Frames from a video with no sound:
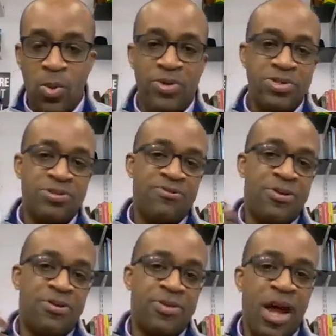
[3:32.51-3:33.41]
When there's a
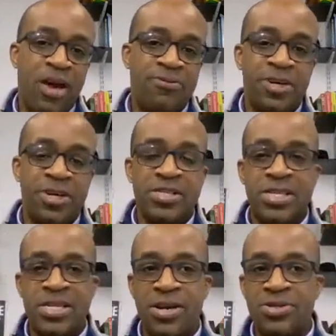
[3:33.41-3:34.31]
fear of
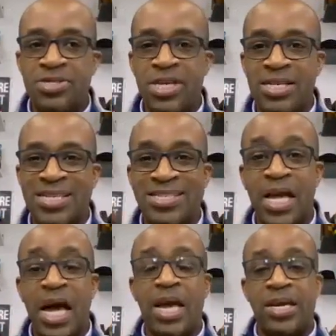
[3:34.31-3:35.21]
conflict, then there is a
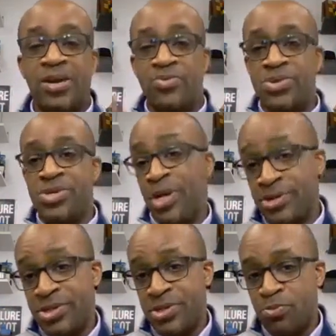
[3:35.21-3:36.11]
decline in
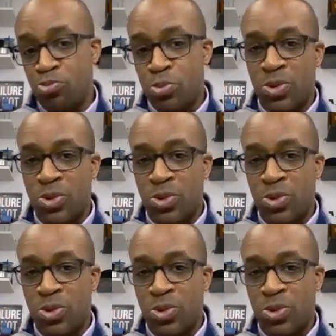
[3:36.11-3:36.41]
results.